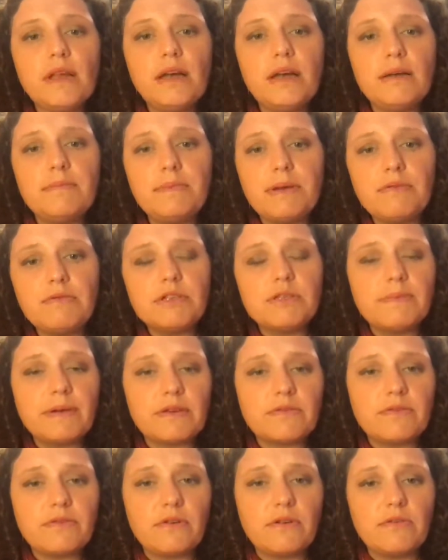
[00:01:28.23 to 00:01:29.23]
Be
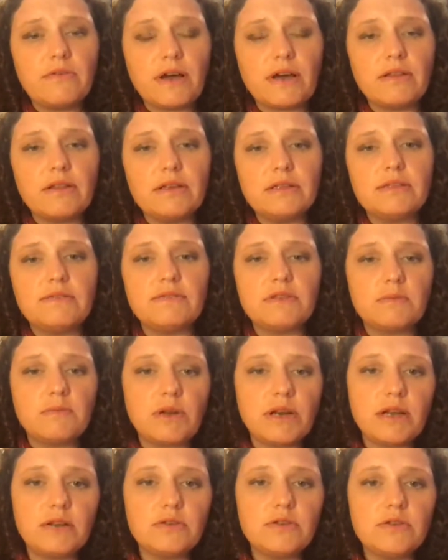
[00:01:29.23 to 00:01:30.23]
respectful of others. If
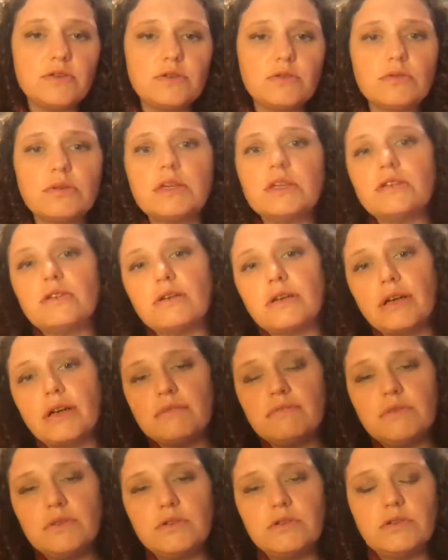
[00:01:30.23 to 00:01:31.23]
someone else is talking, don't
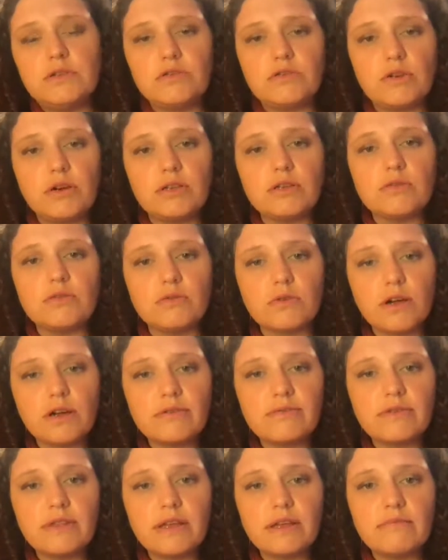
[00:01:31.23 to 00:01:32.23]
unmute and try and talk
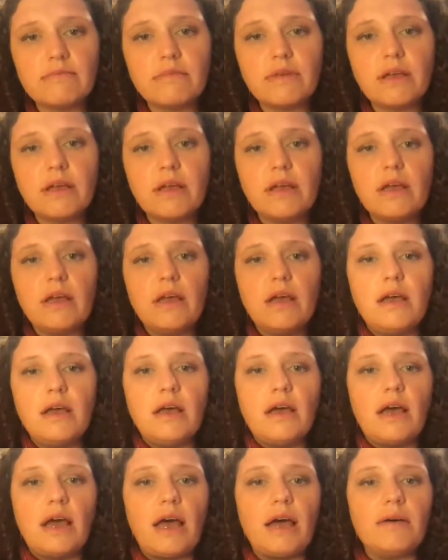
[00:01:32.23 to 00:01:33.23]
over them.
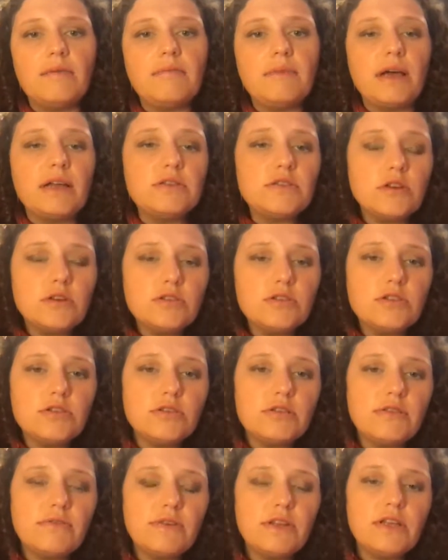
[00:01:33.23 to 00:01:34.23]
And don't
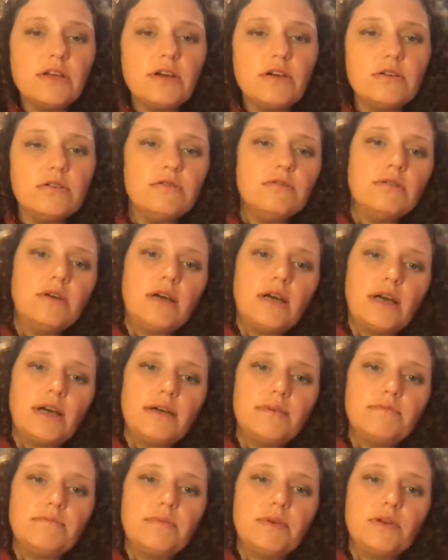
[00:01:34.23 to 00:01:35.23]
use the video
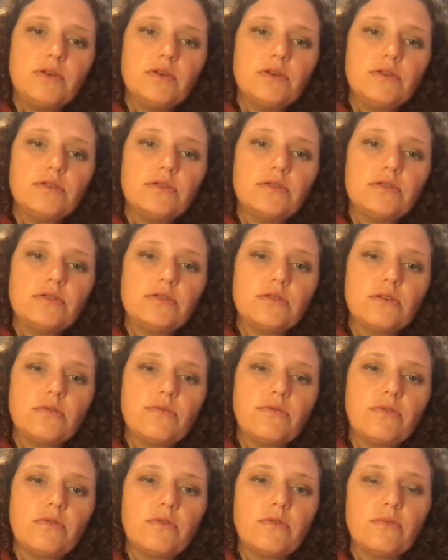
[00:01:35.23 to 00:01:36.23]
because
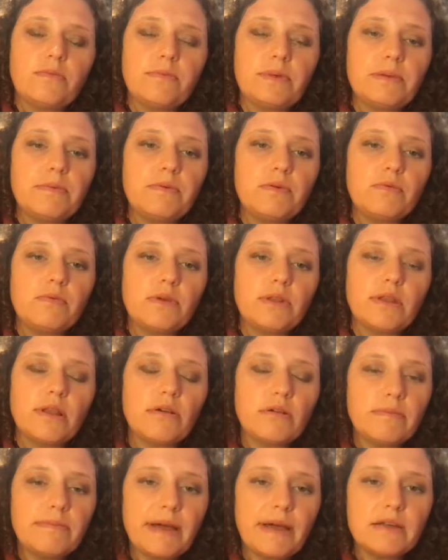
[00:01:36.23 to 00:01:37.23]
for people with
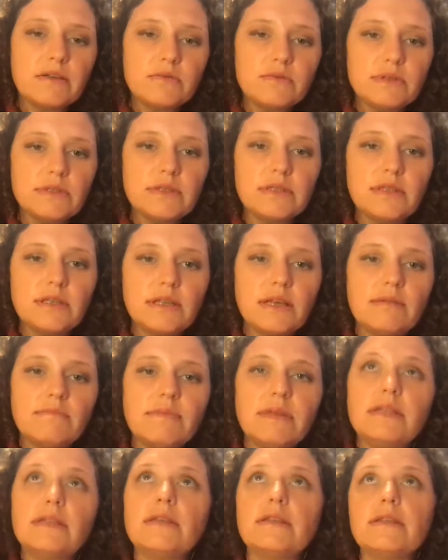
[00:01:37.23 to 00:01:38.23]
lower bandwidth, it can
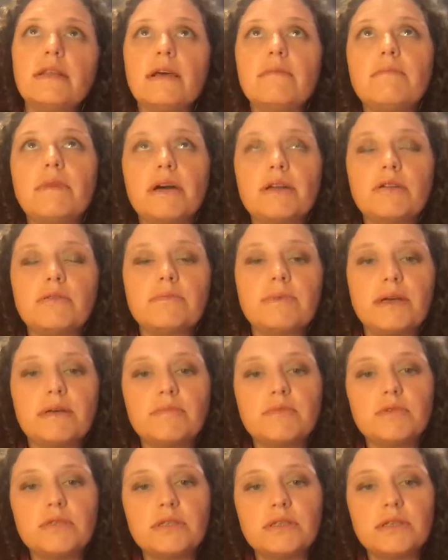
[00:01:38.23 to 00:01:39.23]
mean that they might not be
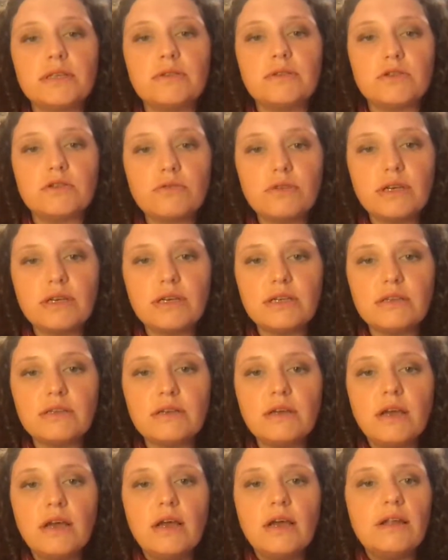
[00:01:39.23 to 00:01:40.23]
able to see the
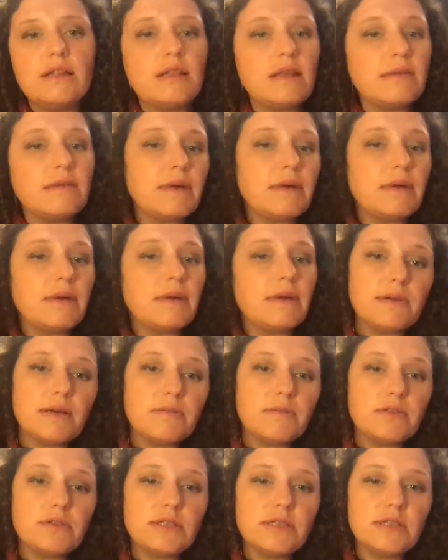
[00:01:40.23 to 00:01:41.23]
screen, they might not be
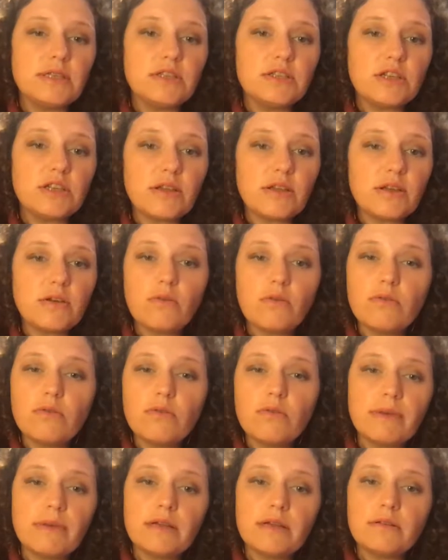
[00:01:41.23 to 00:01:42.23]
able to see each other, or
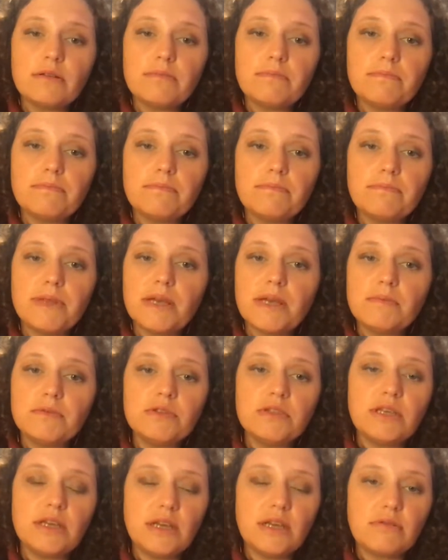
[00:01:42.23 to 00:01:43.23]
they might not be able
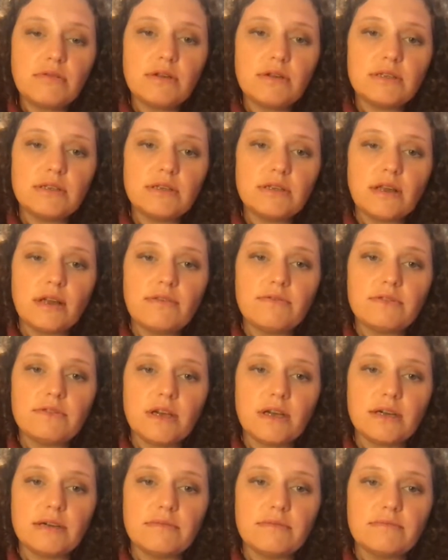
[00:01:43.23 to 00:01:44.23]
to hear us in live
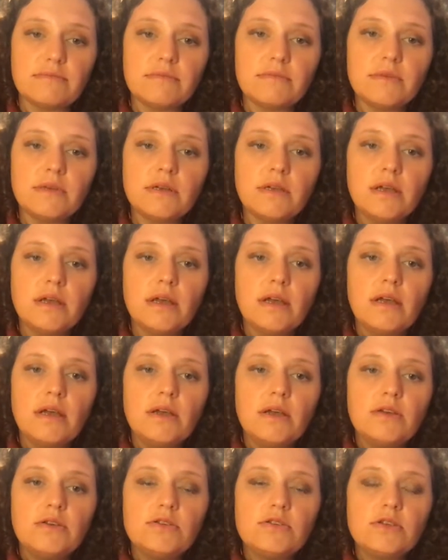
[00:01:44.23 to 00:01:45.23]
time.
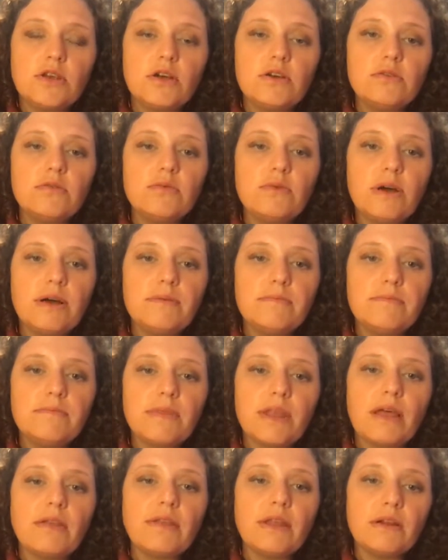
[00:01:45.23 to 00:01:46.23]
So,
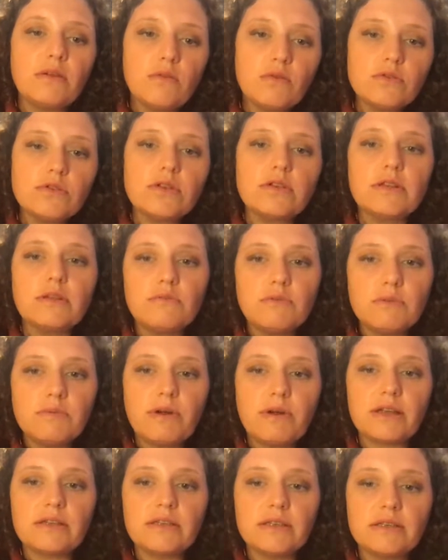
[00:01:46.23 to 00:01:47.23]
and then also then we
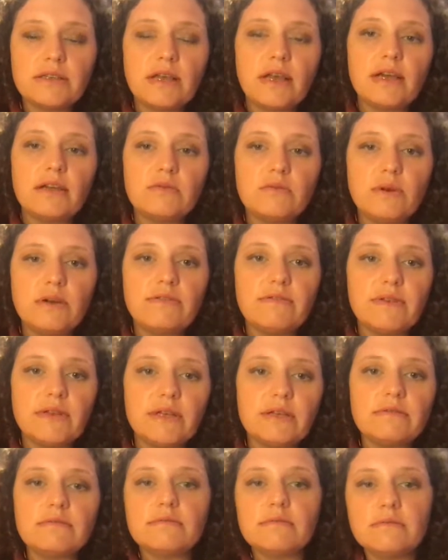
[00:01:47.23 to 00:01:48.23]
practice the hand
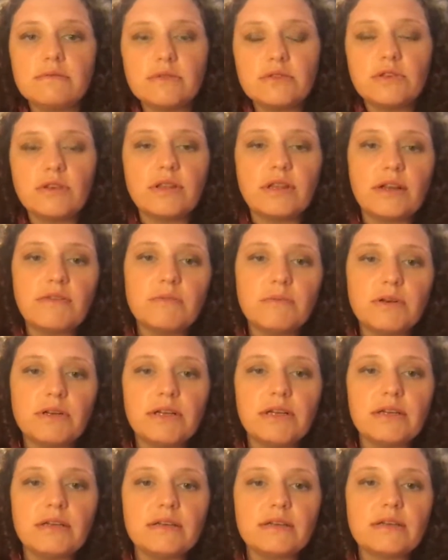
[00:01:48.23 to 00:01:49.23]
waving so that
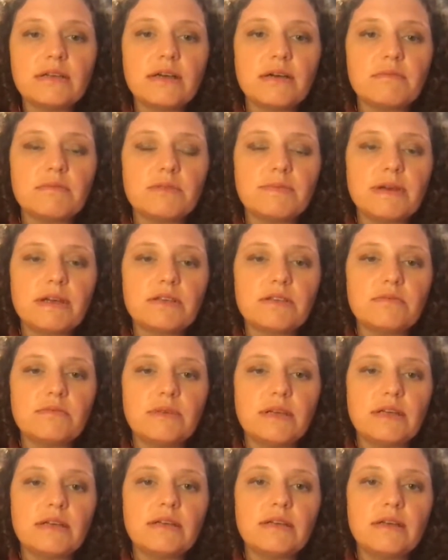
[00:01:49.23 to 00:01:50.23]
everybody comes back to
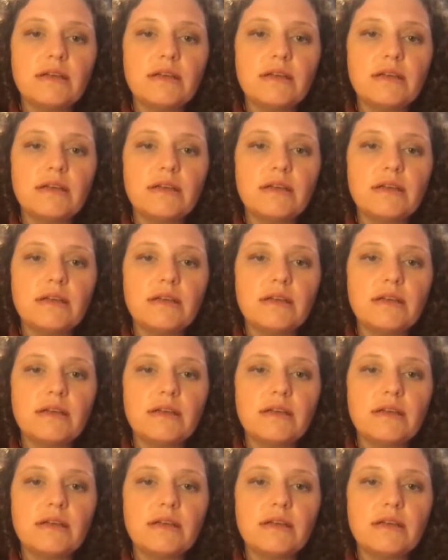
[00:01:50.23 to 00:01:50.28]
me.